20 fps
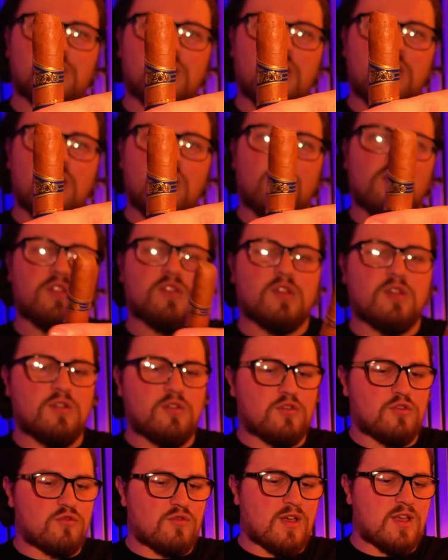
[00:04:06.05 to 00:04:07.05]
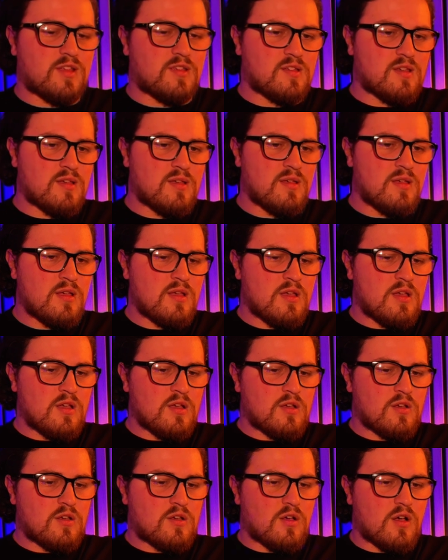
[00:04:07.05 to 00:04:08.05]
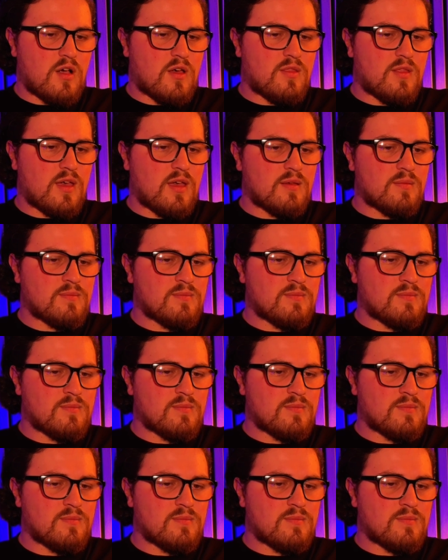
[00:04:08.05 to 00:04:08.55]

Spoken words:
We've got a nice straight cut on there.